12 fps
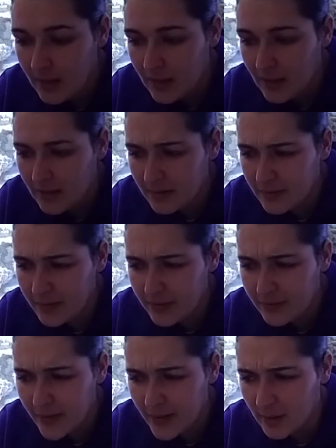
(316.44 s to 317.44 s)
I don't
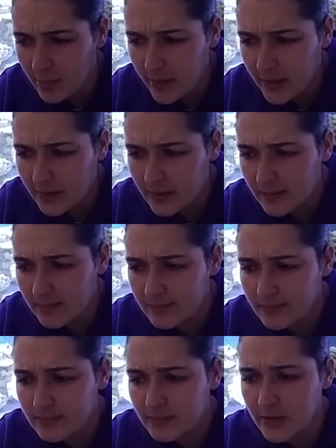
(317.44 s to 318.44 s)
think phytoplankton,
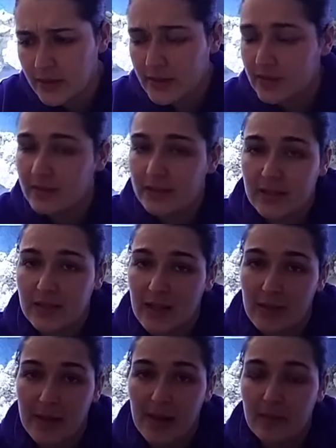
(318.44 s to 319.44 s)
which that's
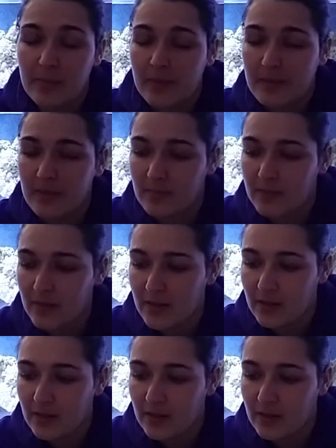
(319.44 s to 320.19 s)
not bad, but some,